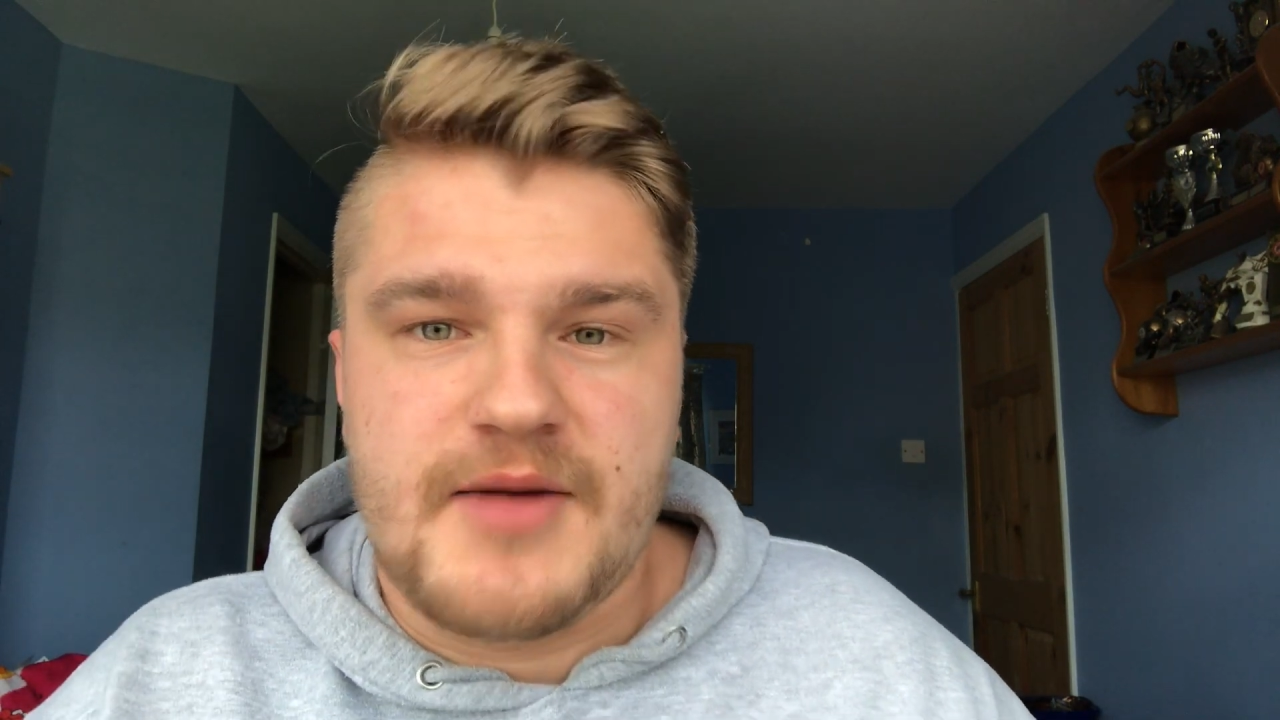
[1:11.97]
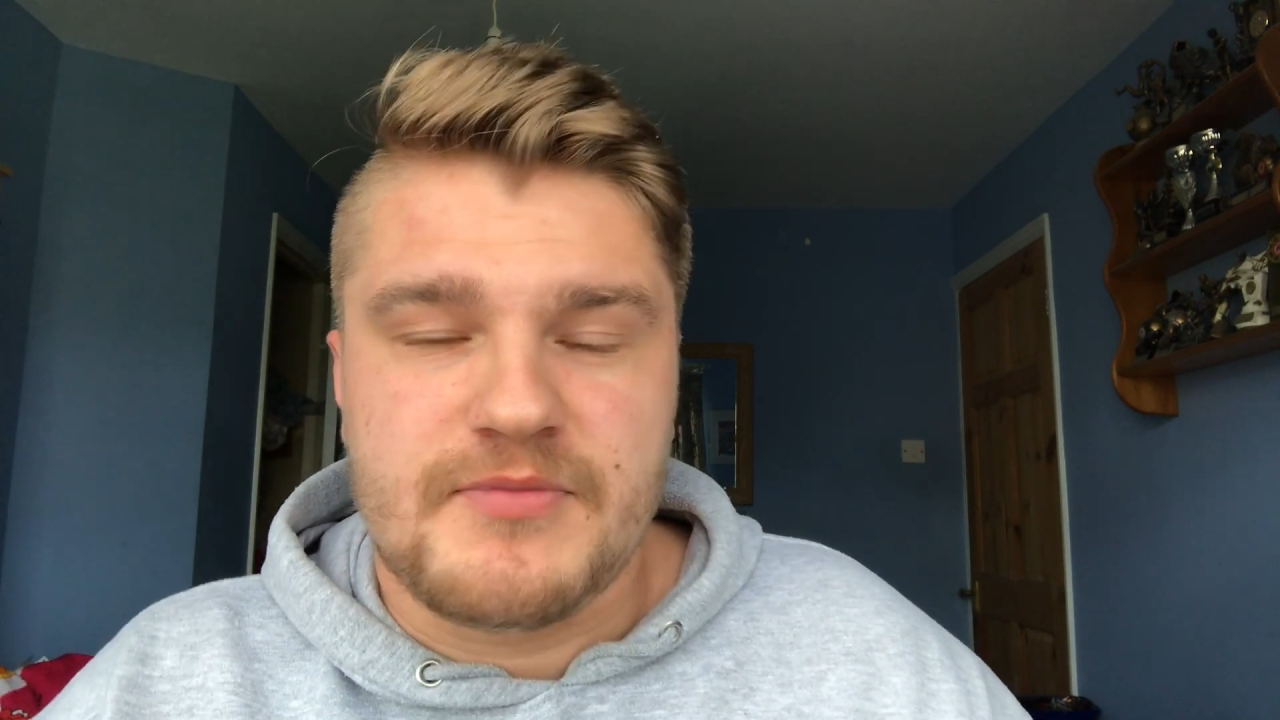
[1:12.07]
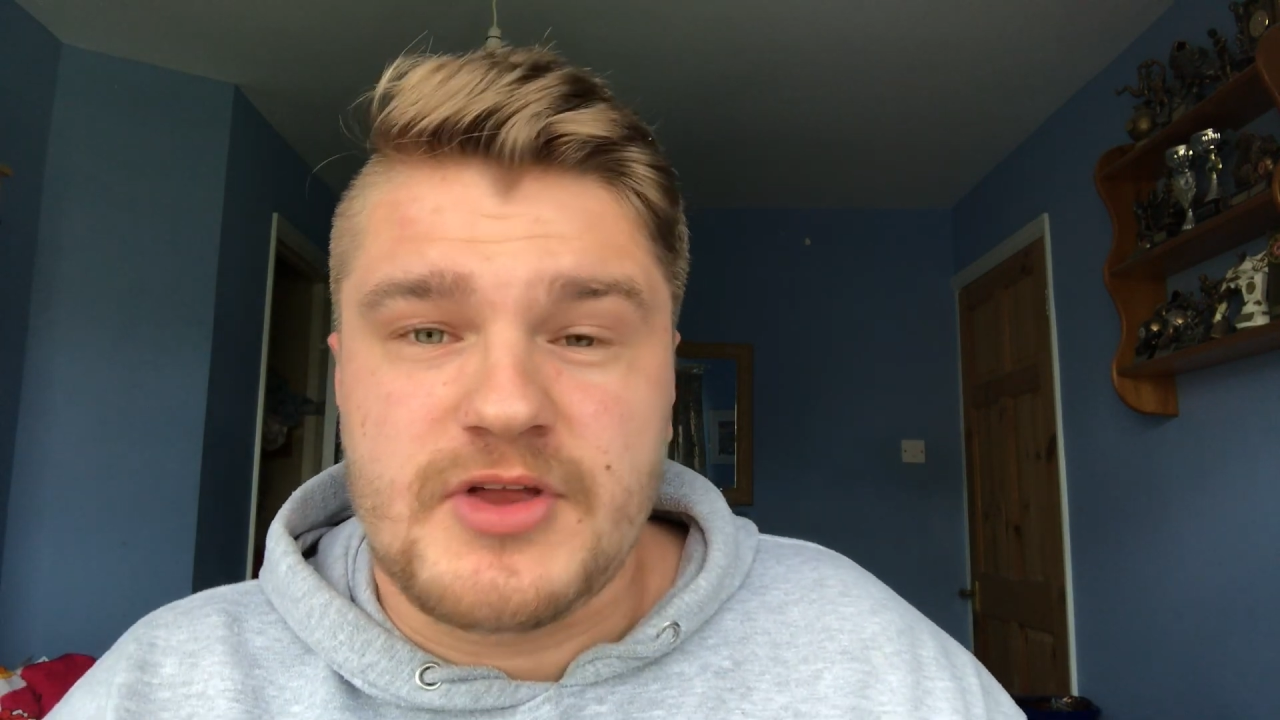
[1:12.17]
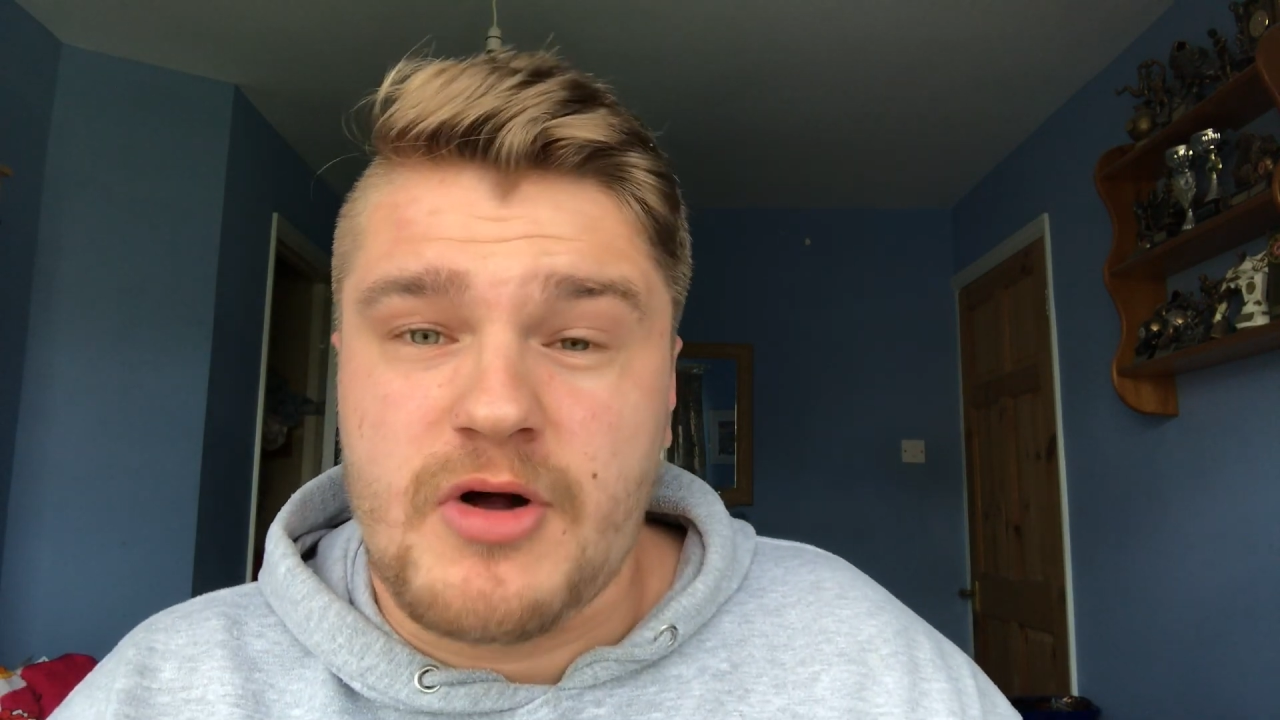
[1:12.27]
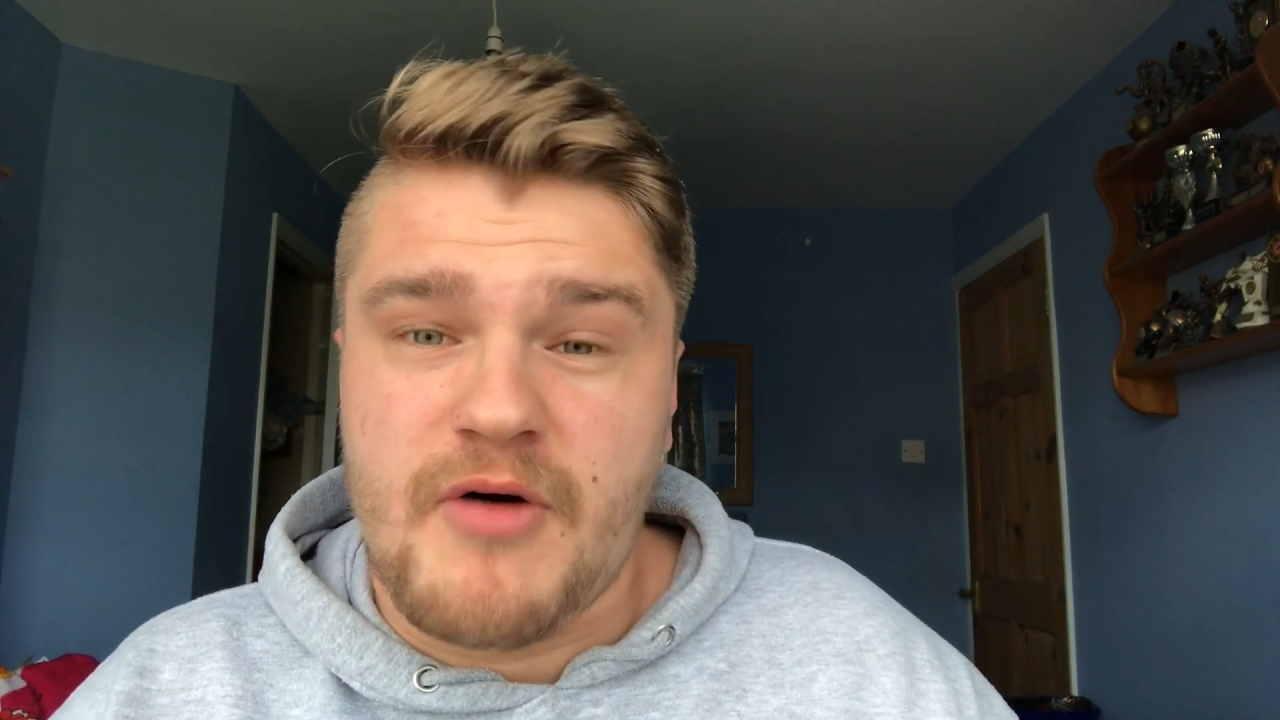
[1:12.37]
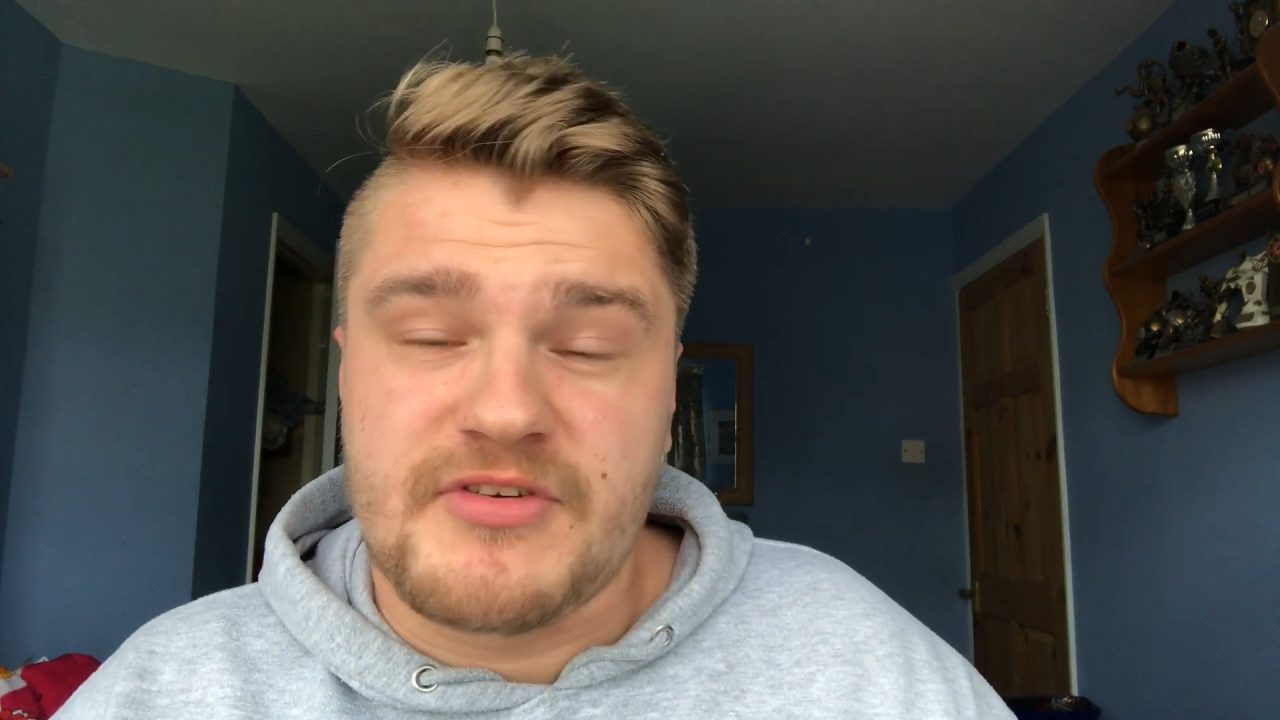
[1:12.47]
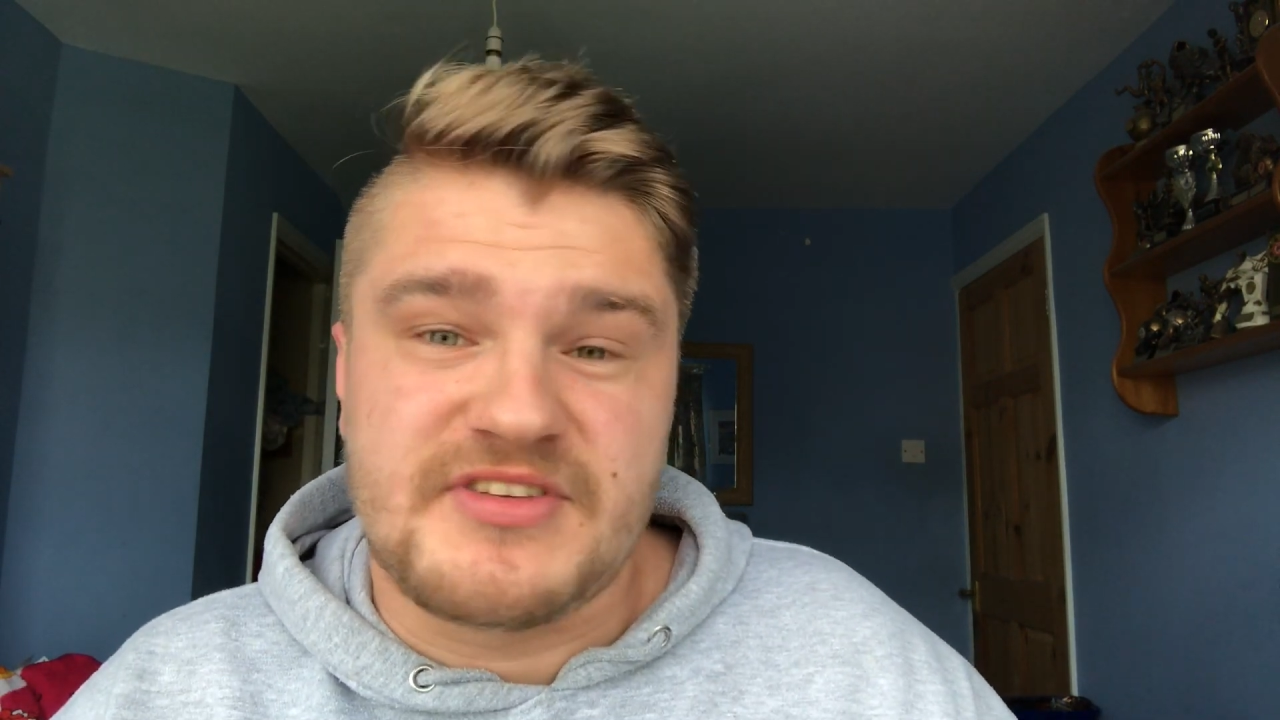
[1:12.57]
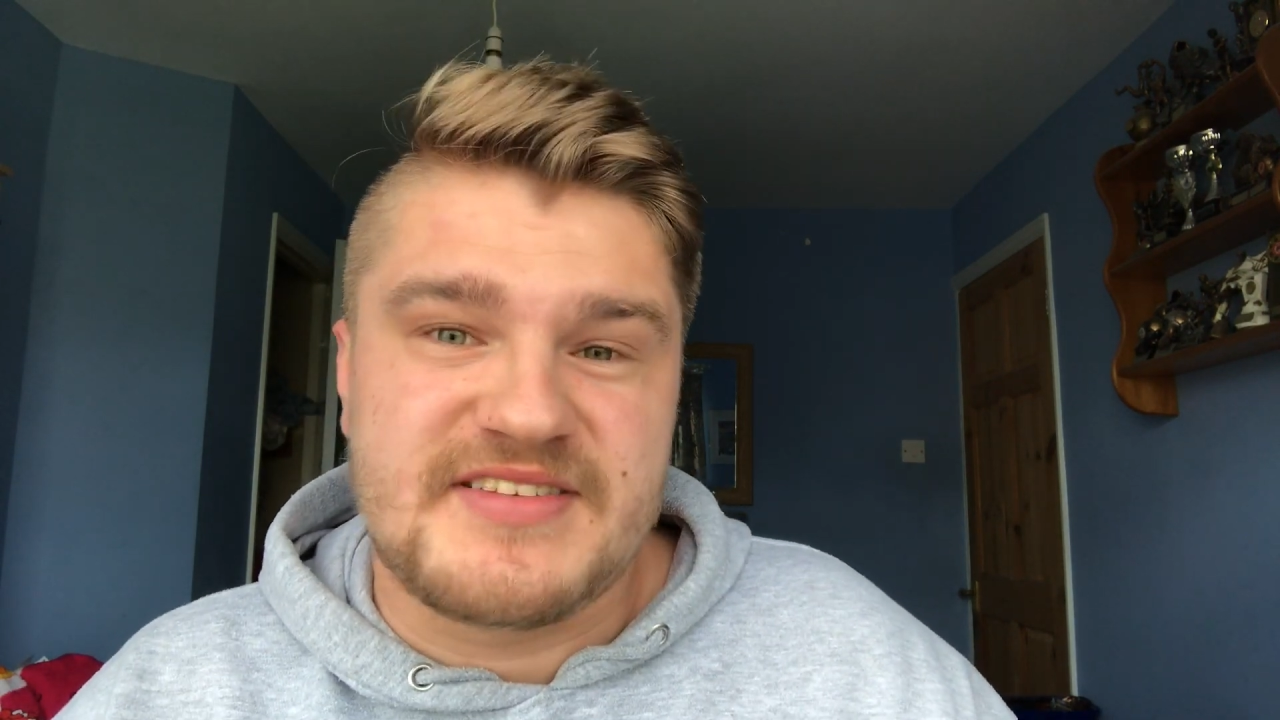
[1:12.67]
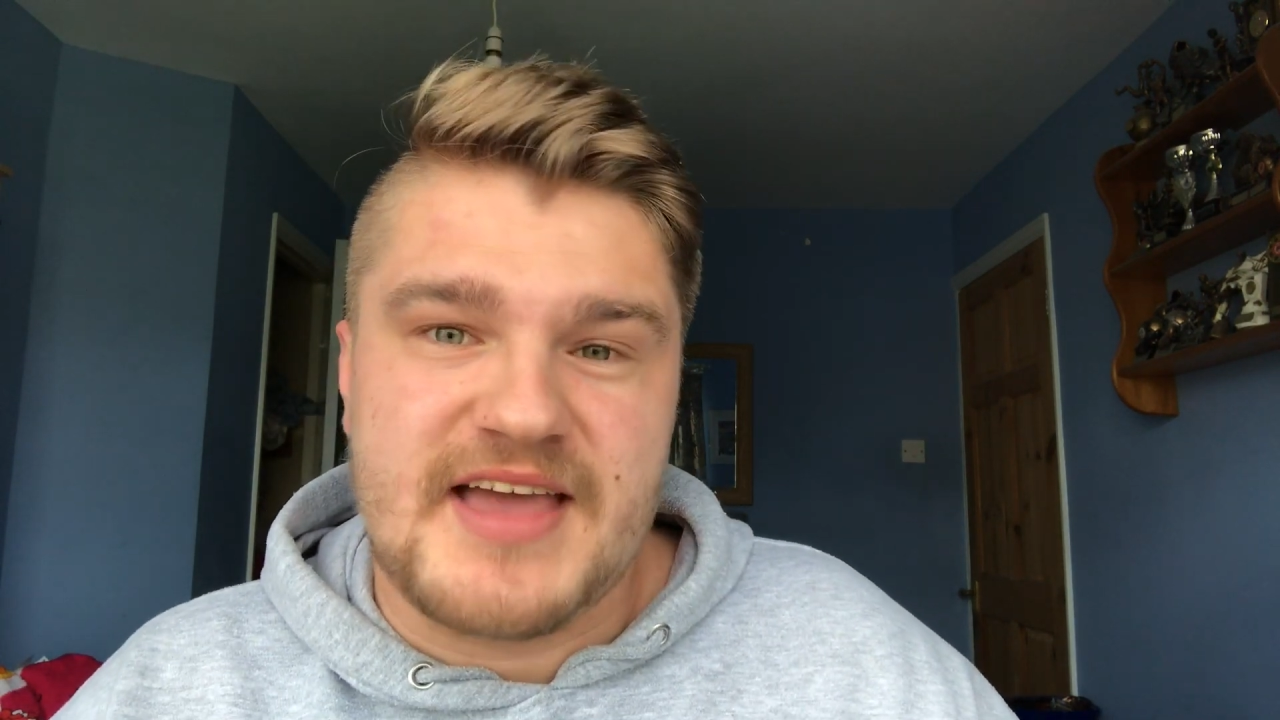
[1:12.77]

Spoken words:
you know, obviously